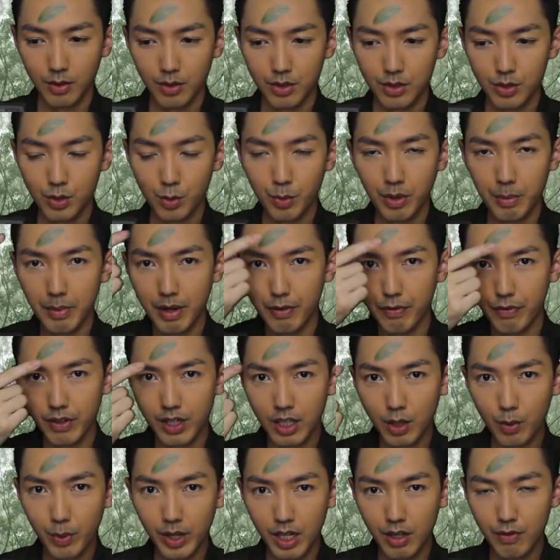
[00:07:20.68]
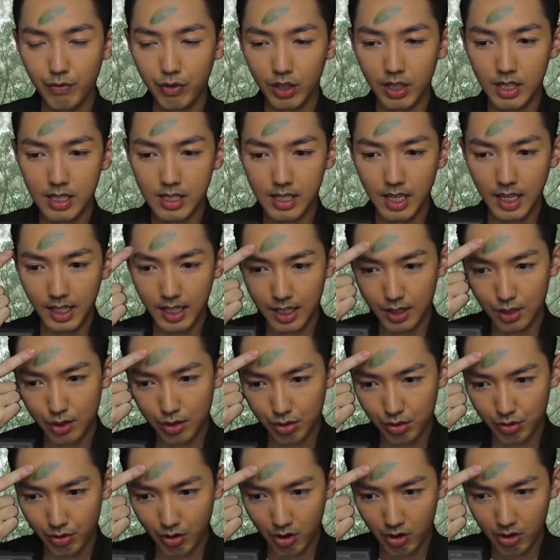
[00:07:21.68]
So when my finger went in for the second
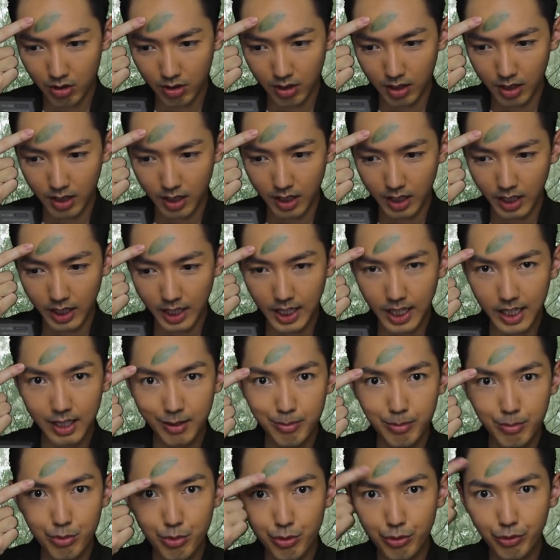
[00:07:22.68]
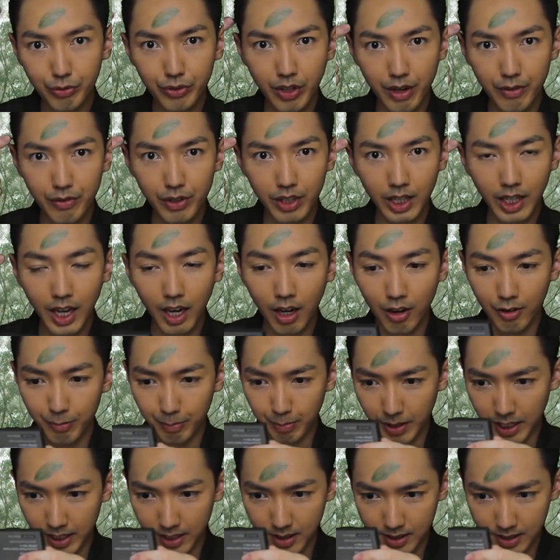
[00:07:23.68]
stroke, it kind of moved everything out of
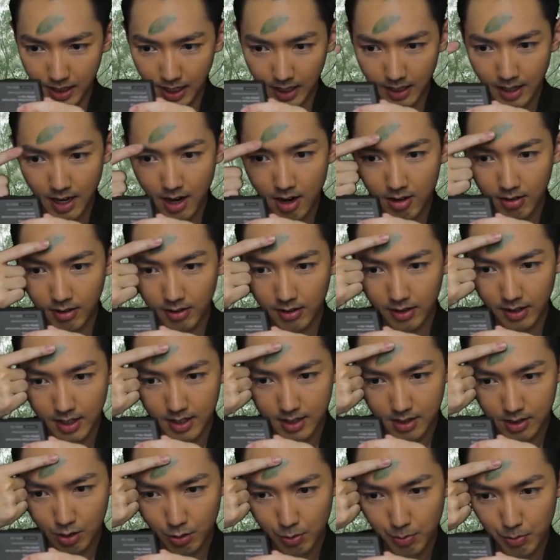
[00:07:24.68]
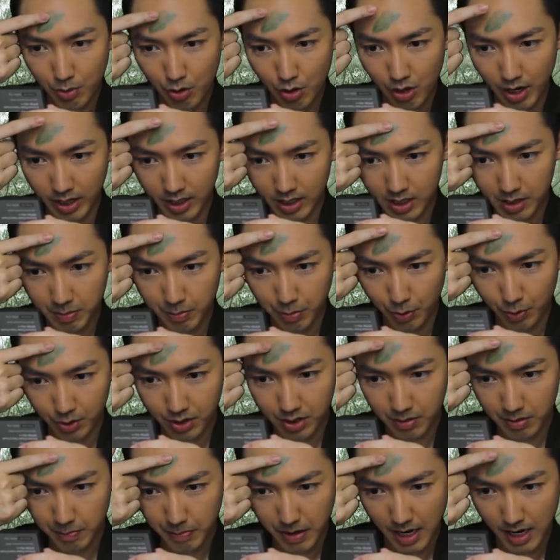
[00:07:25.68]
place, and now there's still more
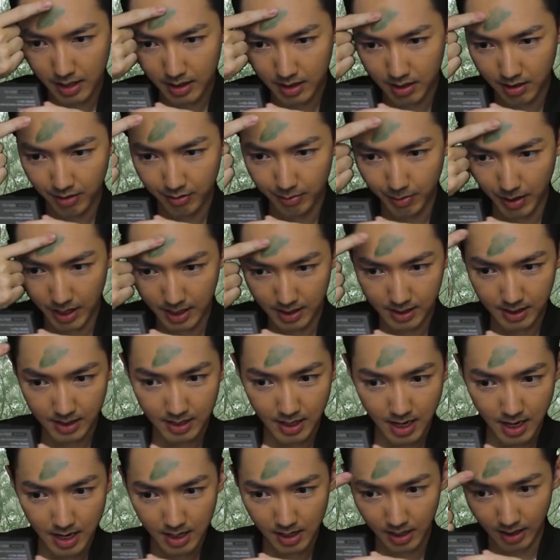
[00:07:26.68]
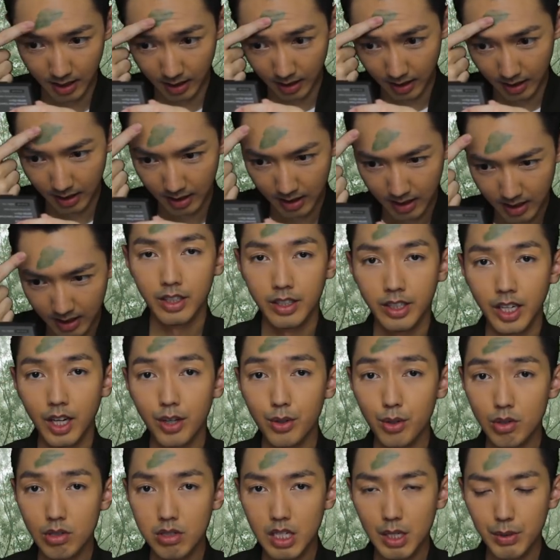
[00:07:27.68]
exposed parts of my skin. Now,
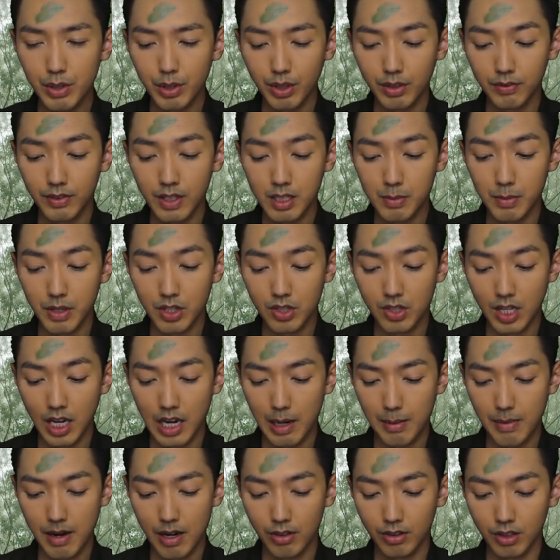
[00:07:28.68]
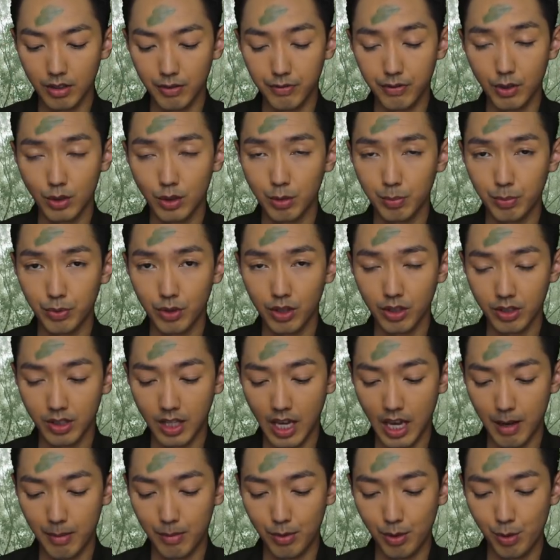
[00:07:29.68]
usually you don't have this much time out in the field to put on
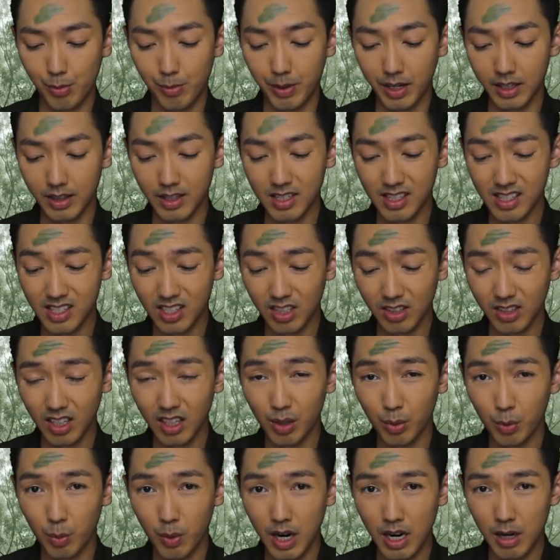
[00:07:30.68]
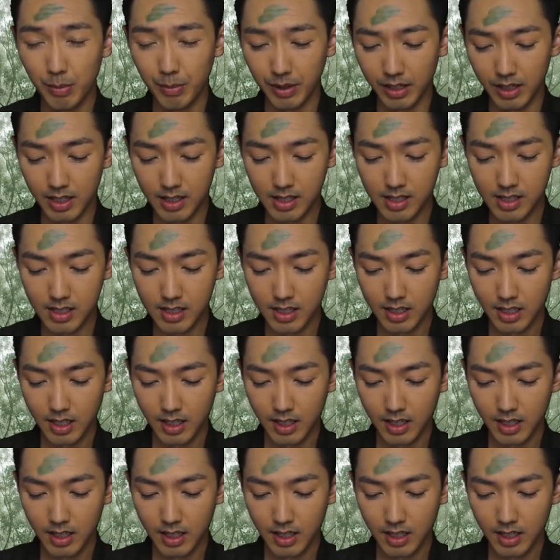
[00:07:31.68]
camo, but this is gonna take a while because